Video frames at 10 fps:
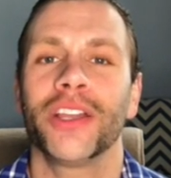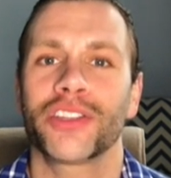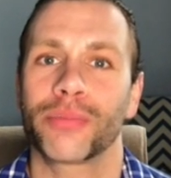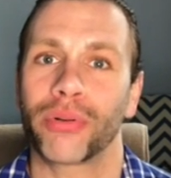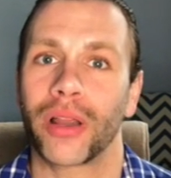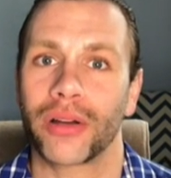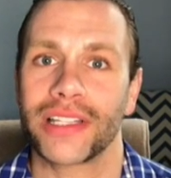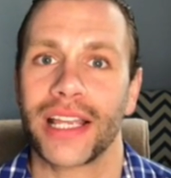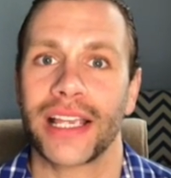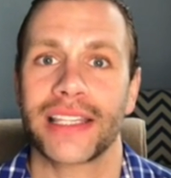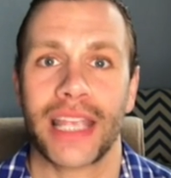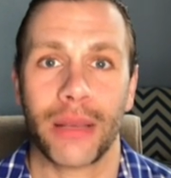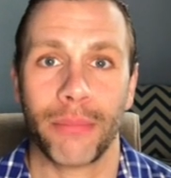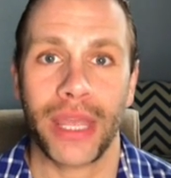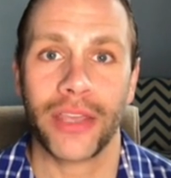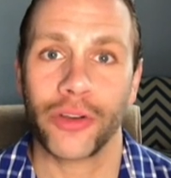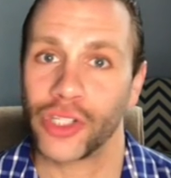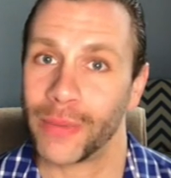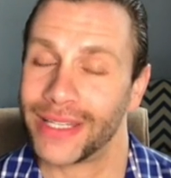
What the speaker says: to prioritize and make your gym